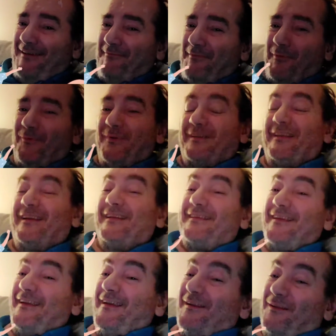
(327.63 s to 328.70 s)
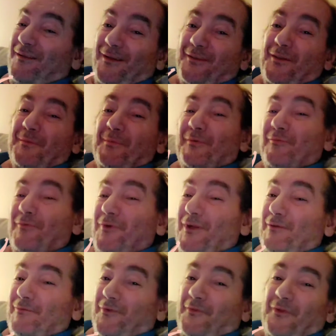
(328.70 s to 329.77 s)
Maybe one day I tell you, look, you've been
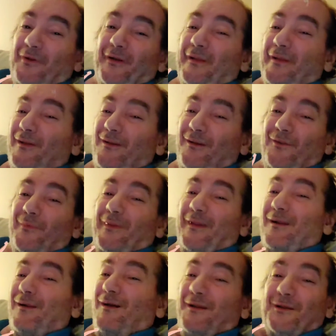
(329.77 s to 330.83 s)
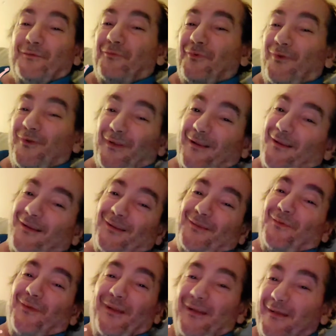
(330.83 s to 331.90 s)
voting for 30 years, we got all your voter
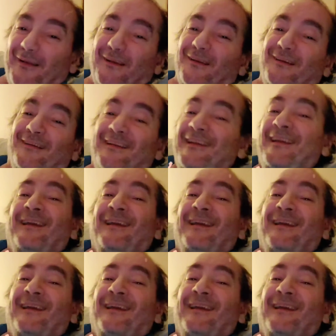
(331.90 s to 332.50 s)
cards right here,